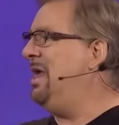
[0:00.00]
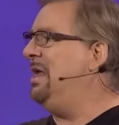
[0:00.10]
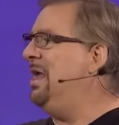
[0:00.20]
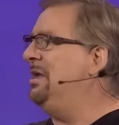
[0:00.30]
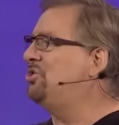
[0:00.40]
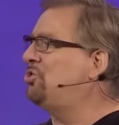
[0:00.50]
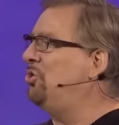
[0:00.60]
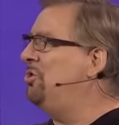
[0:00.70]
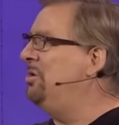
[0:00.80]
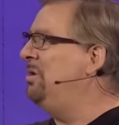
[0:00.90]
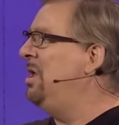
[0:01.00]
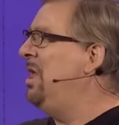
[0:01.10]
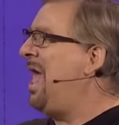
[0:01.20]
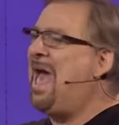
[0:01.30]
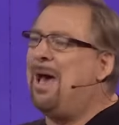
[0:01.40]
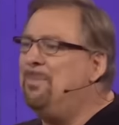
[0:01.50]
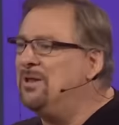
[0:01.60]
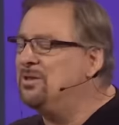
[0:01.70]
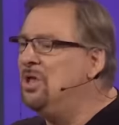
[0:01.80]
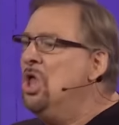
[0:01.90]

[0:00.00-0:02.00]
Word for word: a certain habit,